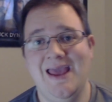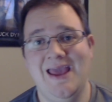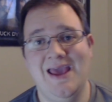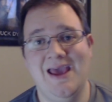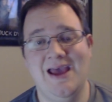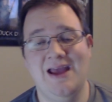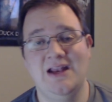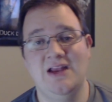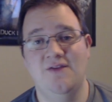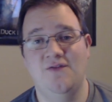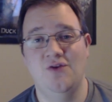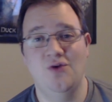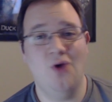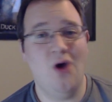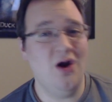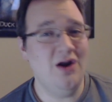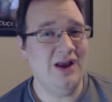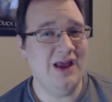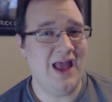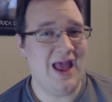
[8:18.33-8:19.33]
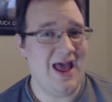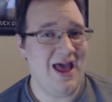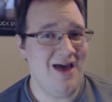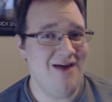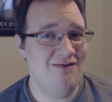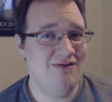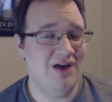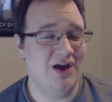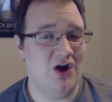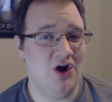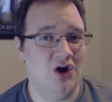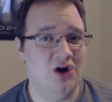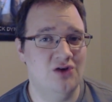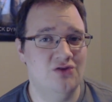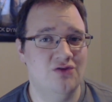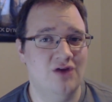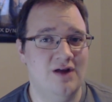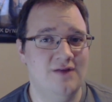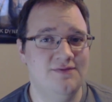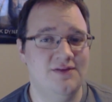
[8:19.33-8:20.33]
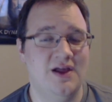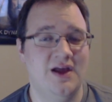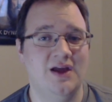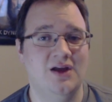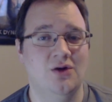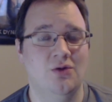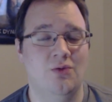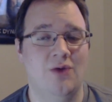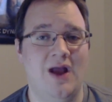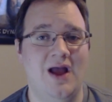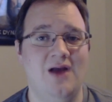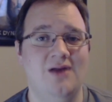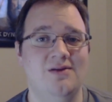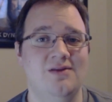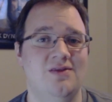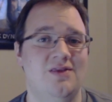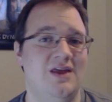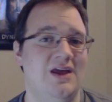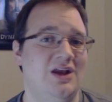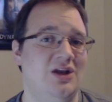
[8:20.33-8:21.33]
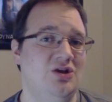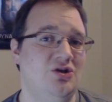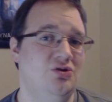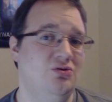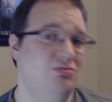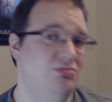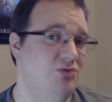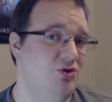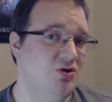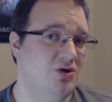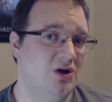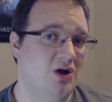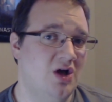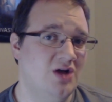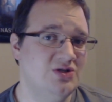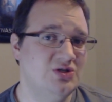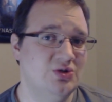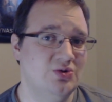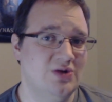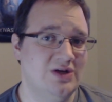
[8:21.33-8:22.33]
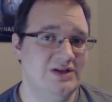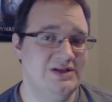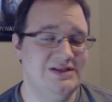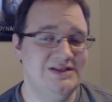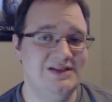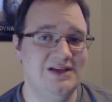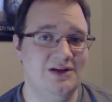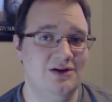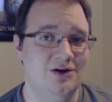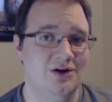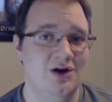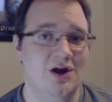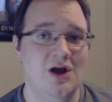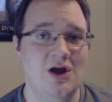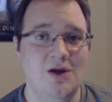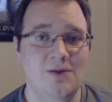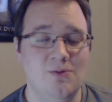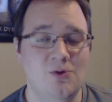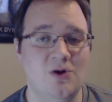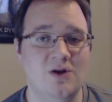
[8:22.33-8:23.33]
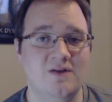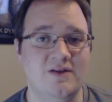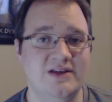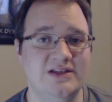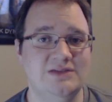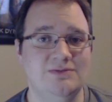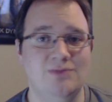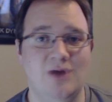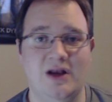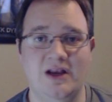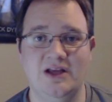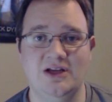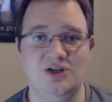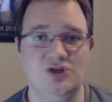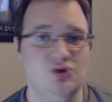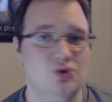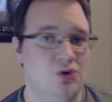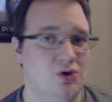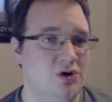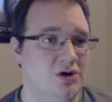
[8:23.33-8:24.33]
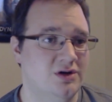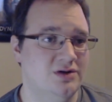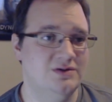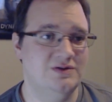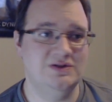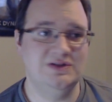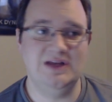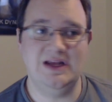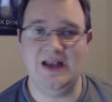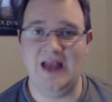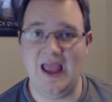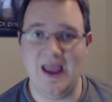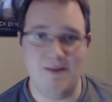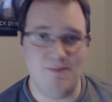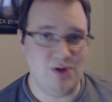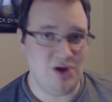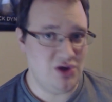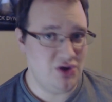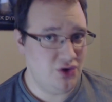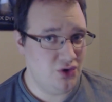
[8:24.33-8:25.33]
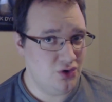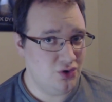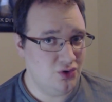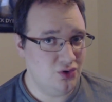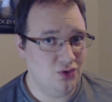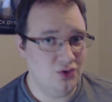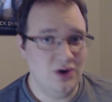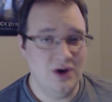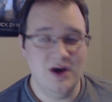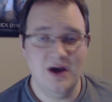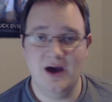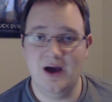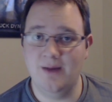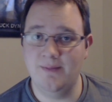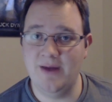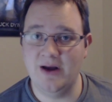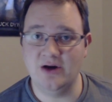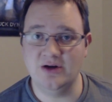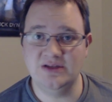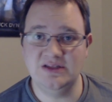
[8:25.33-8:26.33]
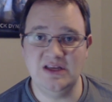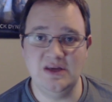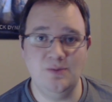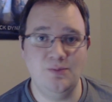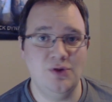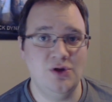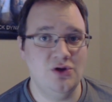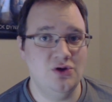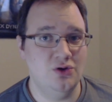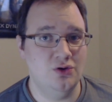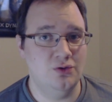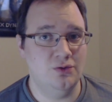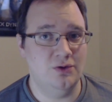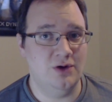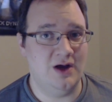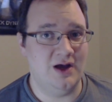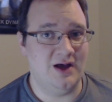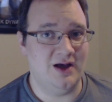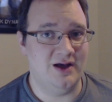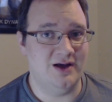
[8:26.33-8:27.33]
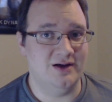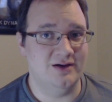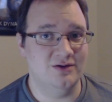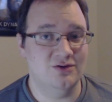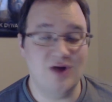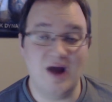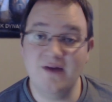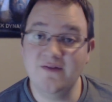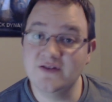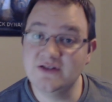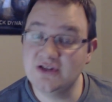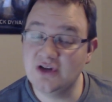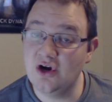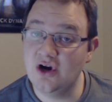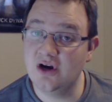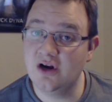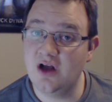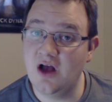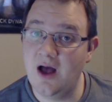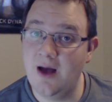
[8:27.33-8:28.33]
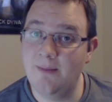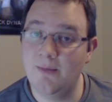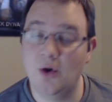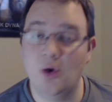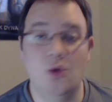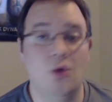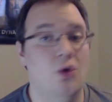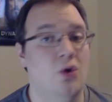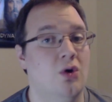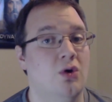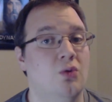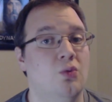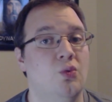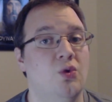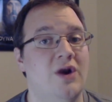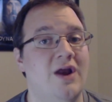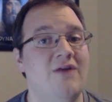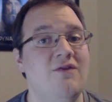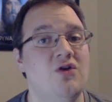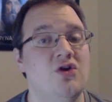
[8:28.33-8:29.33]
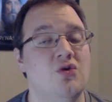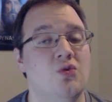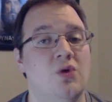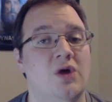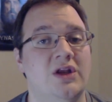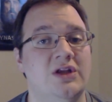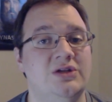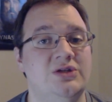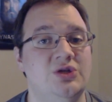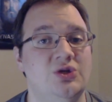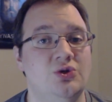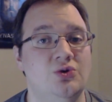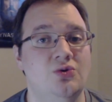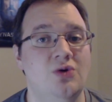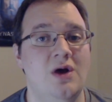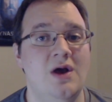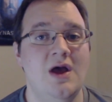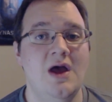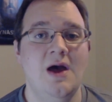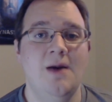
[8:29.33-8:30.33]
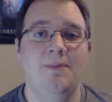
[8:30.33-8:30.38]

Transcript: And if you already have a hard drive lying around, then you can also consider putting this money towards an APU, a better CPU uh, graphics card combo, or whatever you want to do.